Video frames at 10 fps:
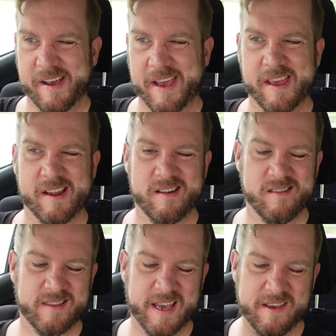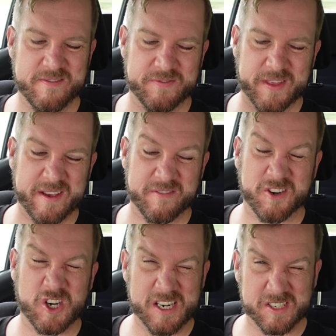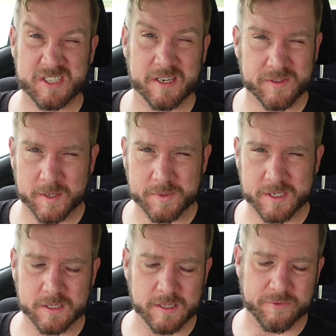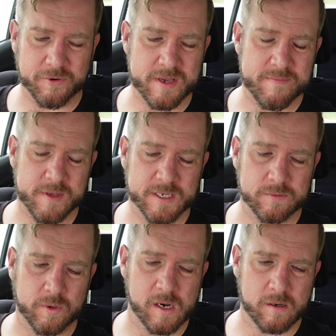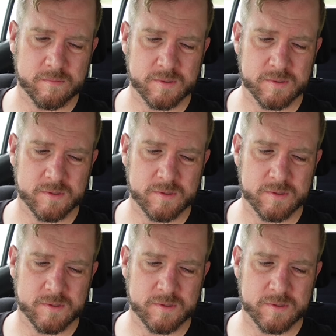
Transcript: And they've kind of stuffed up the delivery as well.